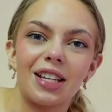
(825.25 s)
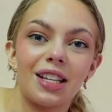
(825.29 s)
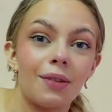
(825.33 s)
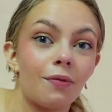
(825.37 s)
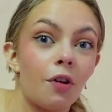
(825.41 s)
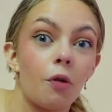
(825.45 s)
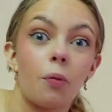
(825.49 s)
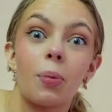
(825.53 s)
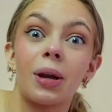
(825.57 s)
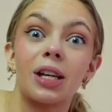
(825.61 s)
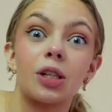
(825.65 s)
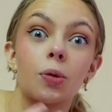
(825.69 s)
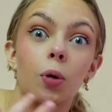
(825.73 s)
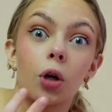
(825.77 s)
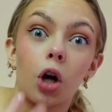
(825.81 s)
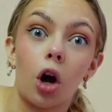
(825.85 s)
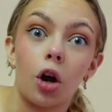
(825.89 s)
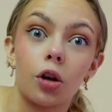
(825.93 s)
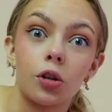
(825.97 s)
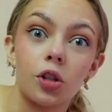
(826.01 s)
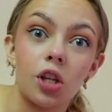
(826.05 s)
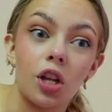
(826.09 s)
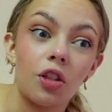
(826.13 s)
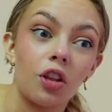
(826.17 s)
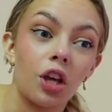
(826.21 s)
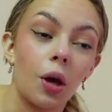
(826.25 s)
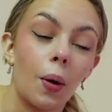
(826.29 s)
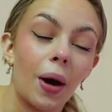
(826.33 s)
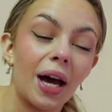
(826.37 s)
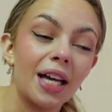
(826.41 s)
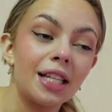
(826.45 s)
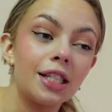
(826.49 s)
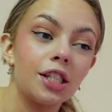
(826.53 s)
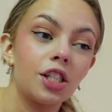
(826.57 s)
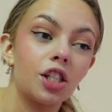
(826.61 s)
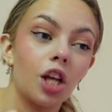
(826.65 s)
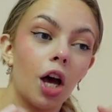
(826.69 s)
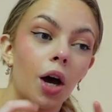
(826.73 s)
I've never been to a concert in the
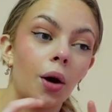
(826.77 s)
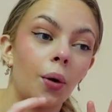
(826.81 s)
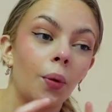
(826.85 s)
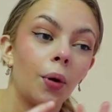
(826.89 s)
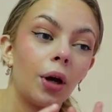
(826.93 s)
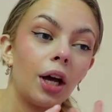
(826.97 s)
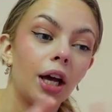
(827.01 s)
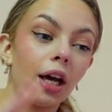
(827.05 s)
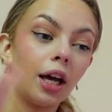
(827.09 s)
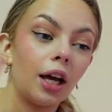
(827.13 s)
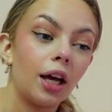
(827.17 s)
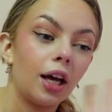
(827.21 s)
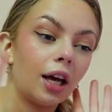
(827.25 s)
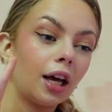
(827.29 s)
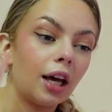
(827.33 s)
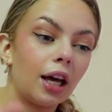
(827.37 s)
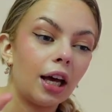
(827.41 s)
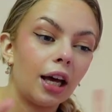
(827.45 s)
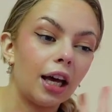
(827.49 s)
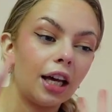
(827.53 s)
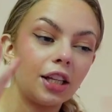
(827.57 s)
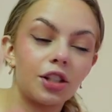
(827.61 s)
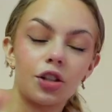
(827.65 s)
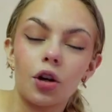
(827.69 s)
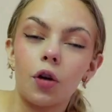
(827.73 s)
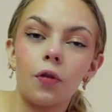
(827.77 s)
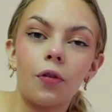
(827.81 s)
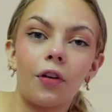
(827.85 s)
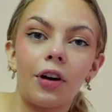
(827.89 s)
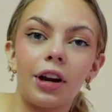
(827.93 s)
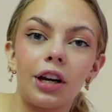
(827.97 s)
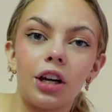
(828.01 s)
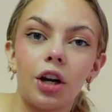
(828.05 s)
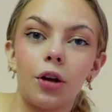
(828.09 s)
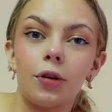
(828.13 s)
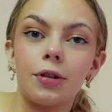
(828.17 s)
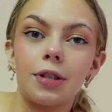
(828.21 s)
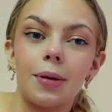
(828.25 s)
US, so it's all very
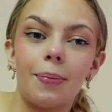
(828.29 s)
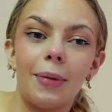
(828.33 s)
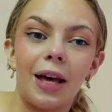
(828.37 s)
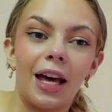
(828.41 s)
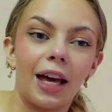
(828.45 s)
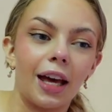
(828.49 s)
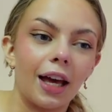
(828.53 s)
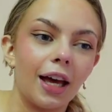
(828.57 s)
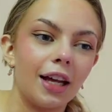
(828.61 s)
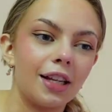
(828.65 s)
new to me.